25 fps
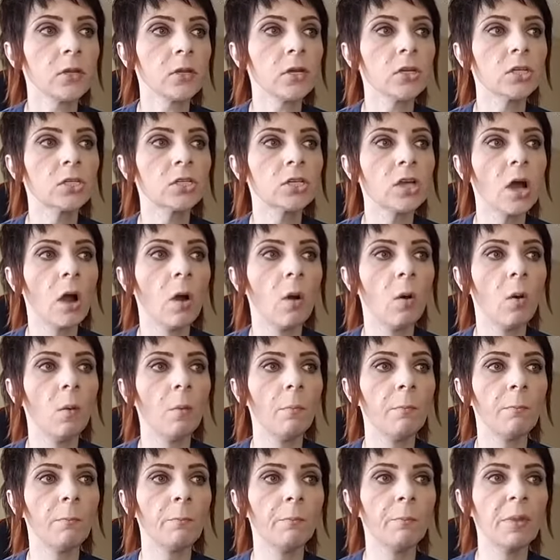
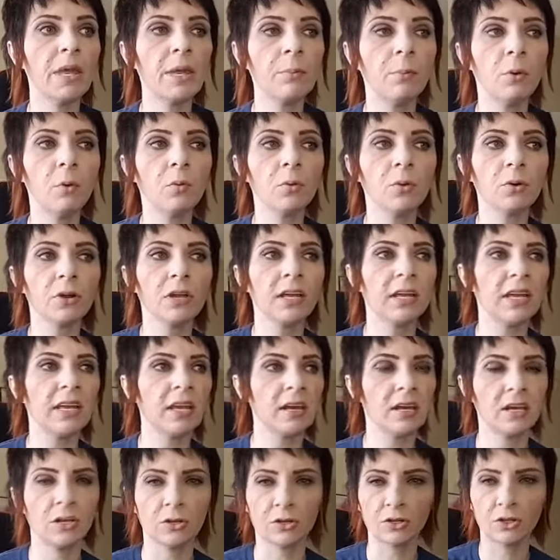So people were
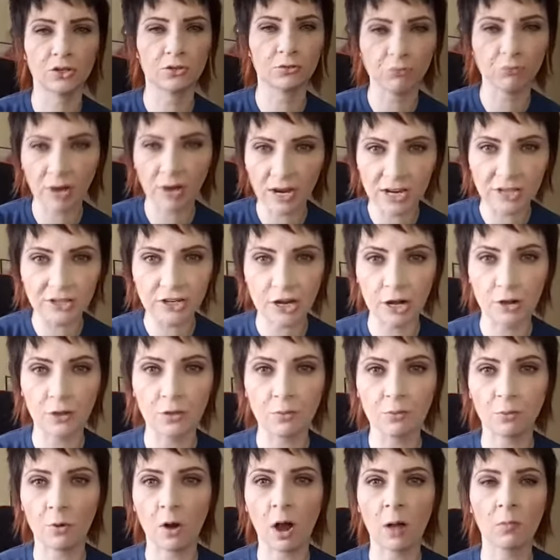getting strange
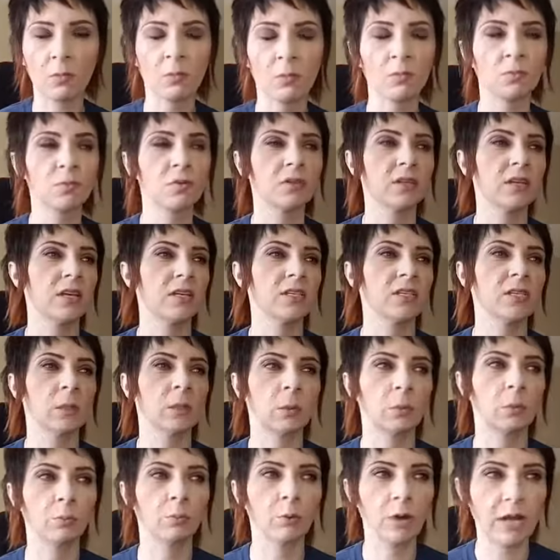health problems with this. They
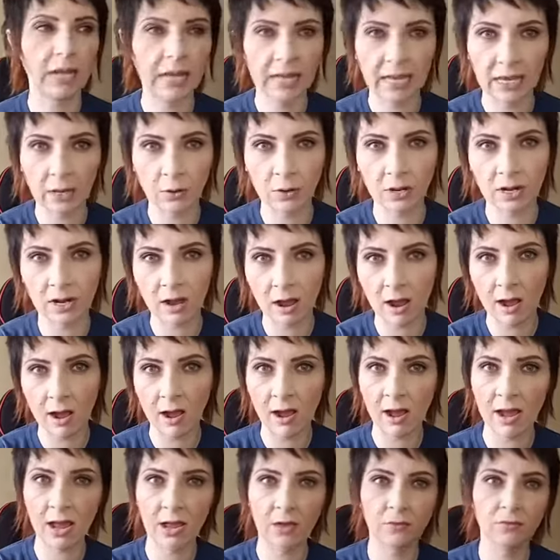were breaking out in
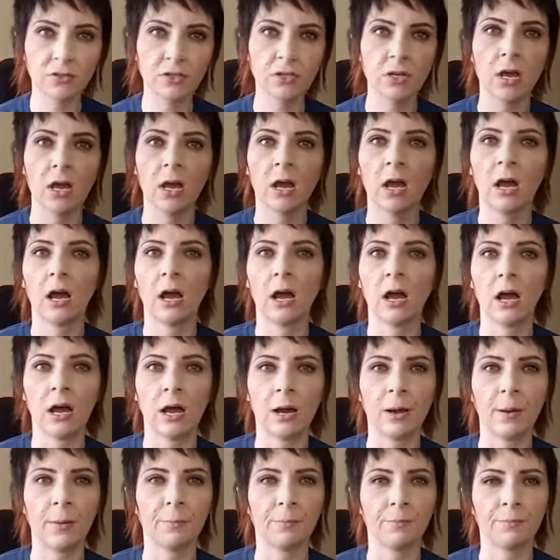hives,
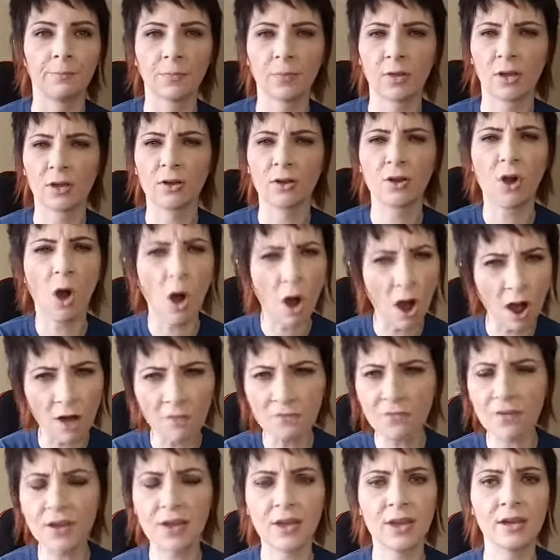
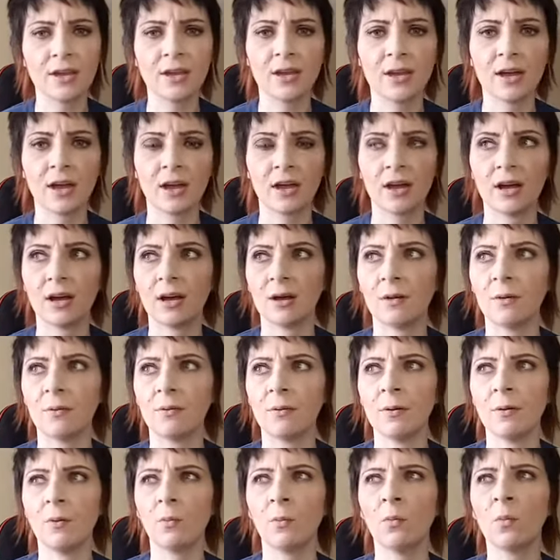coughing,
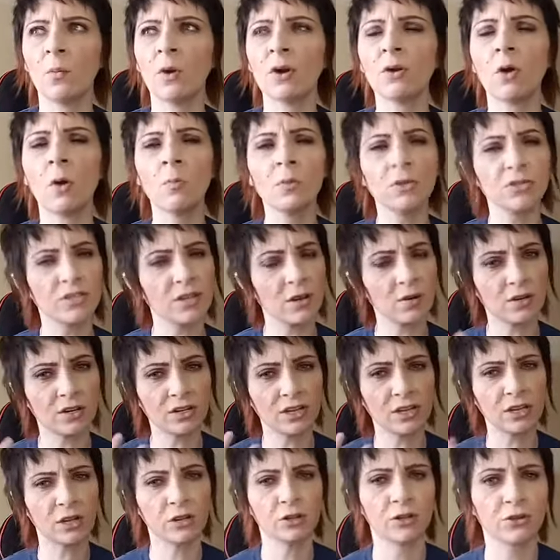what almost sounded
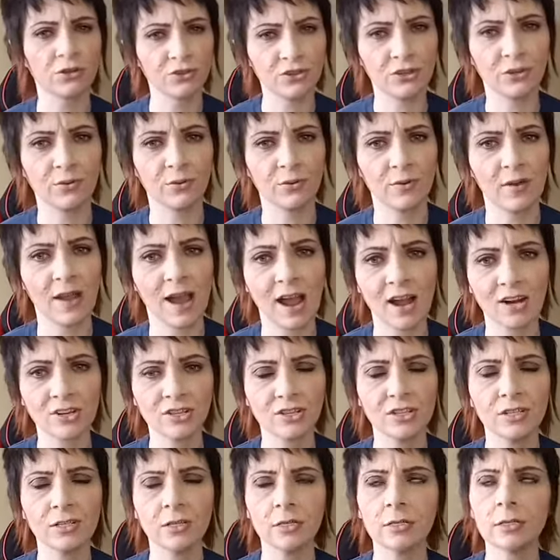like allergic
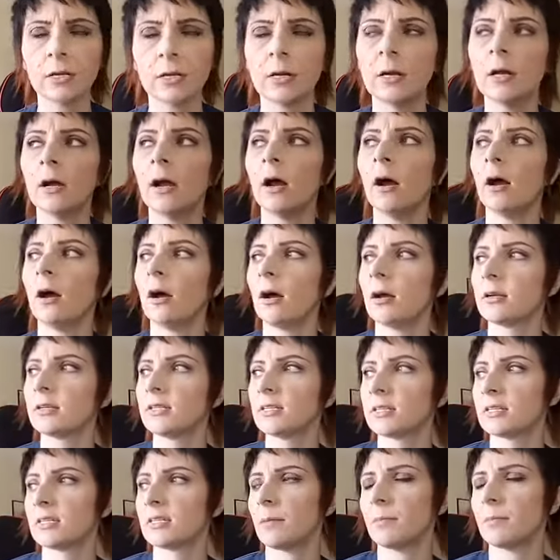reactions
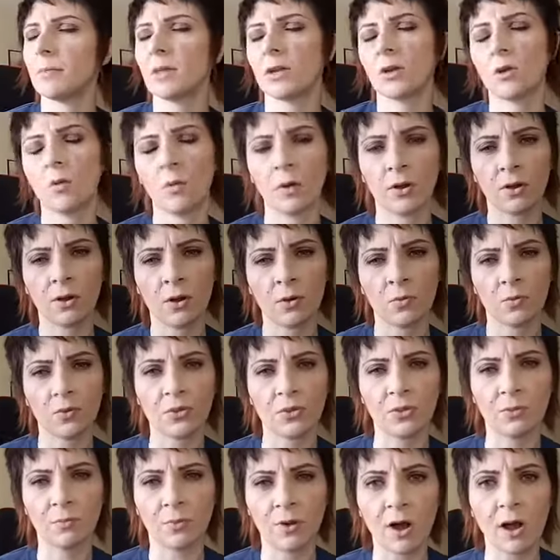to something going on with
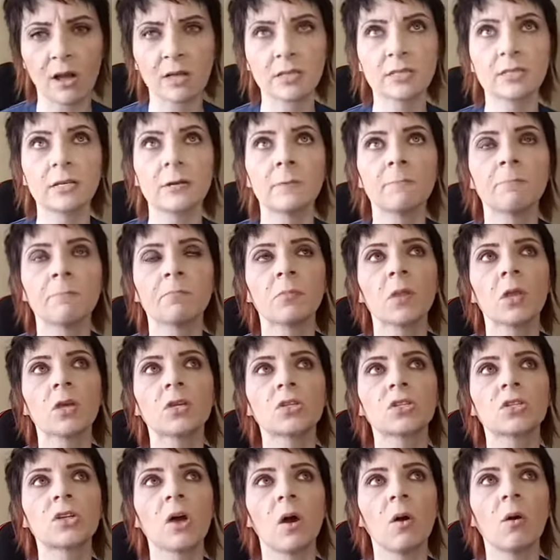the box.
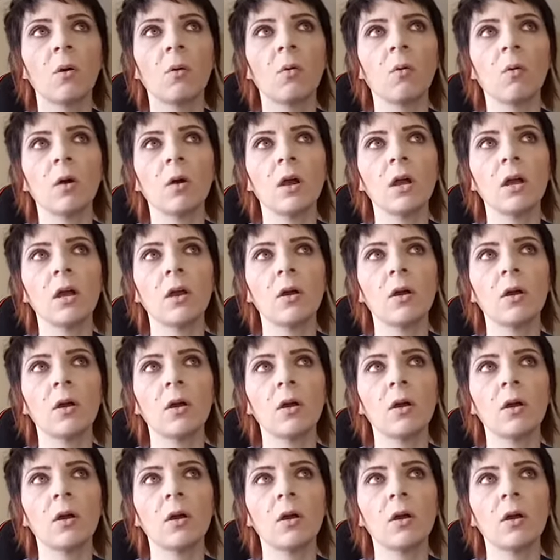So